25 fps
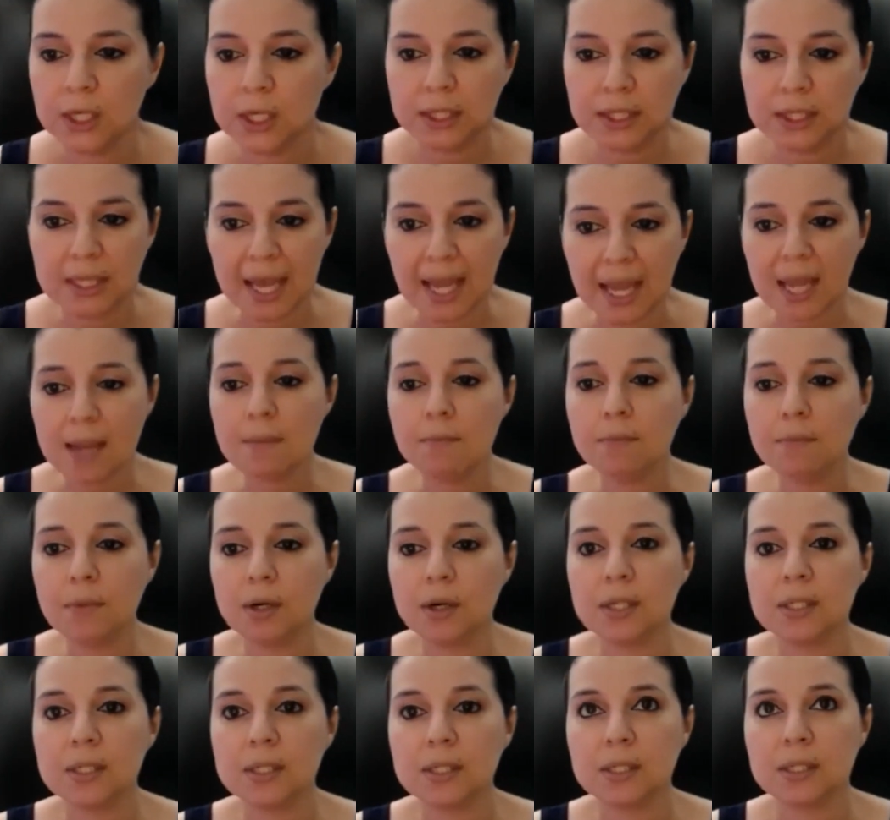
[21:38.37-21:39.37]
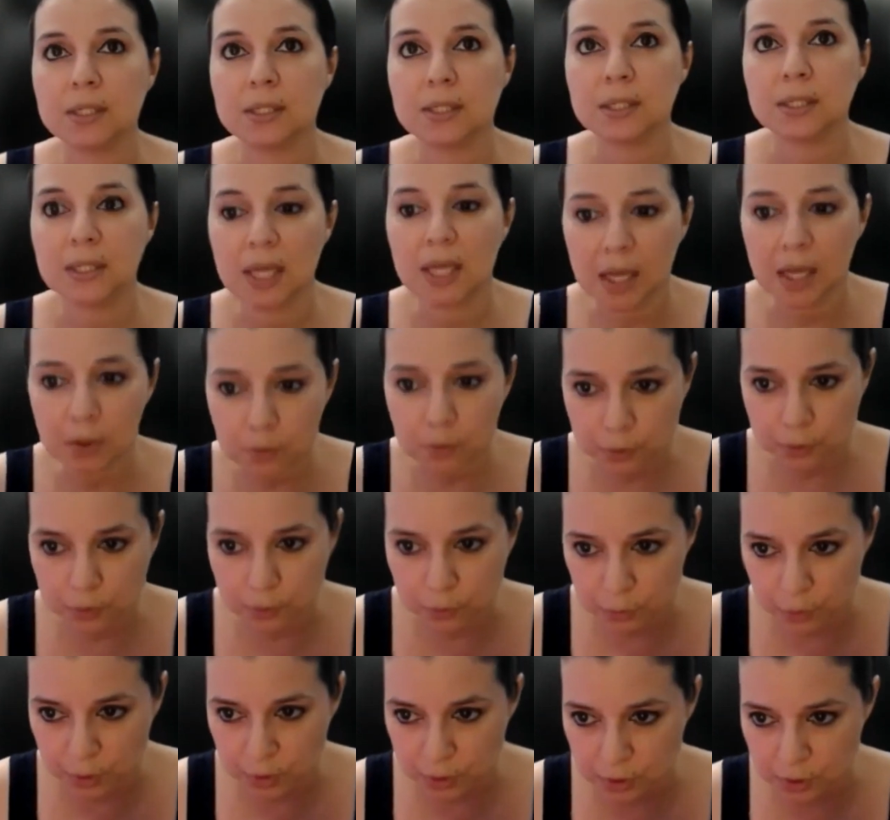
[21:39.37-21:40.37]
They must tell
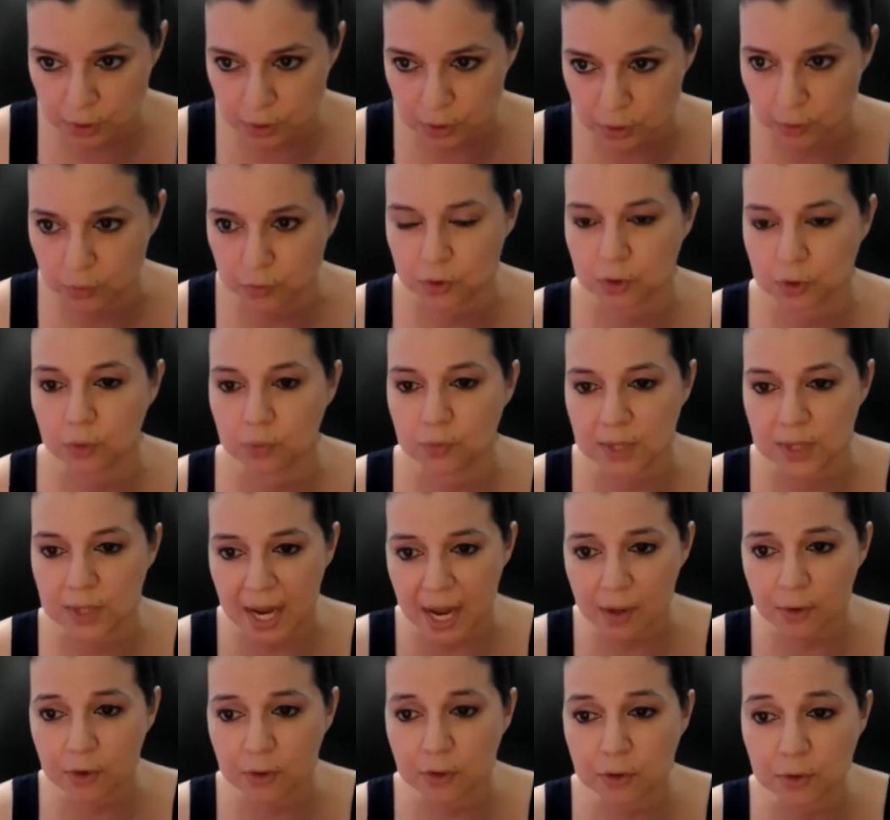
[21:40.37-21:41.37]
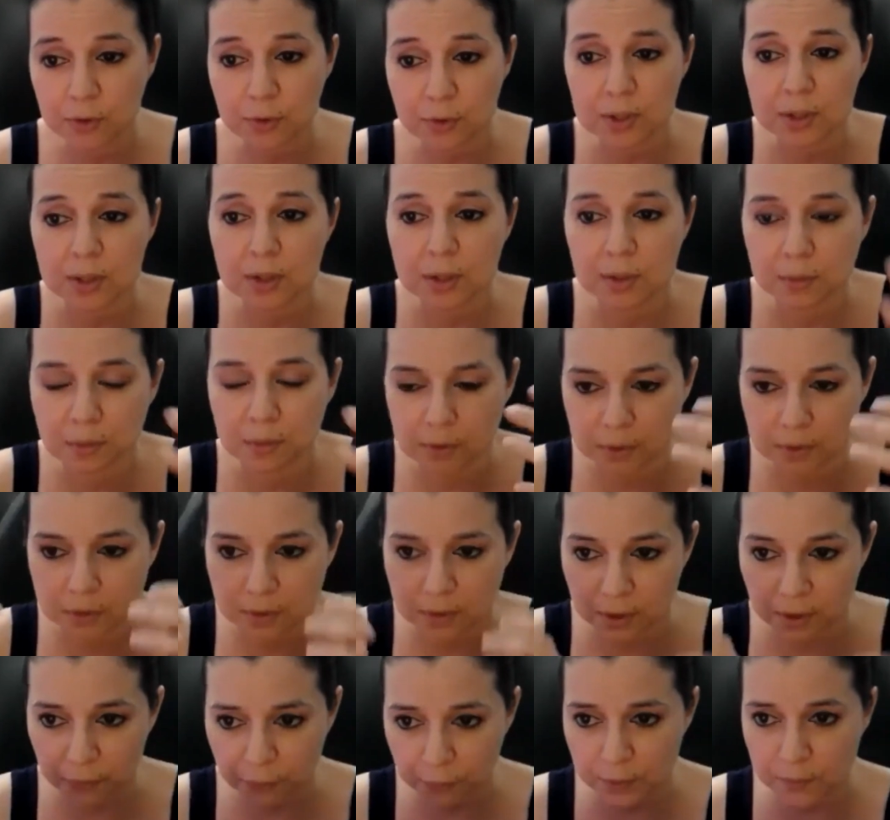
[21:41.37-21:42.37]
you what to do. So now you're in the
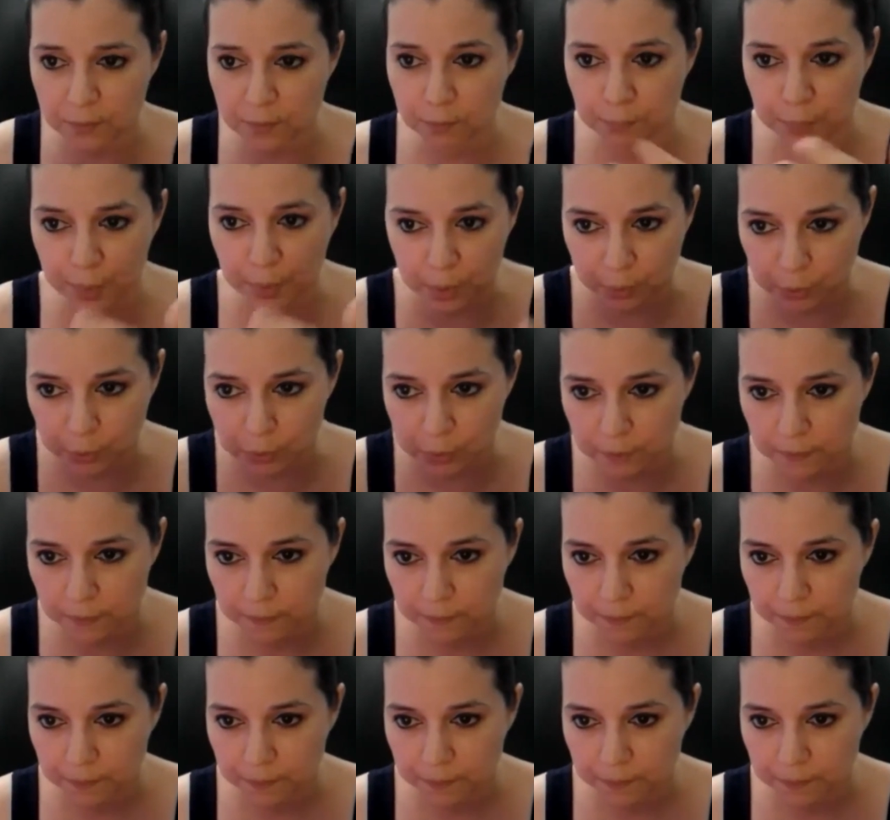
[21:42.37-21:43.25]
different boat.